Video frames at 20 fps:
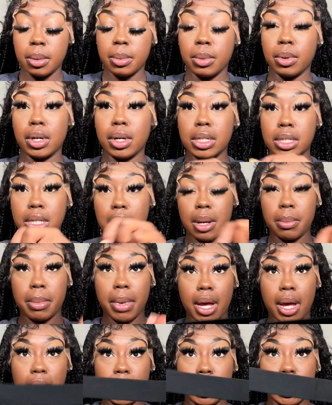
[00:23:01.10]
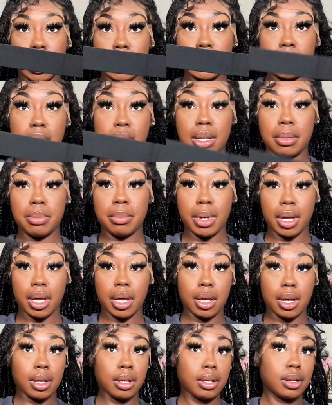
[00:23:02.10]
I'm gonna take my elastic
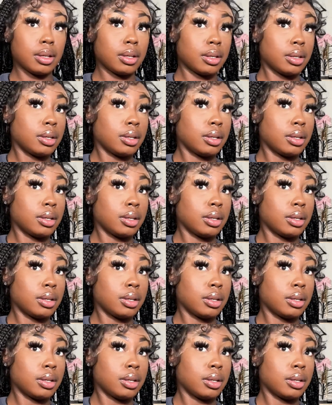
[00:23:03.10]
band.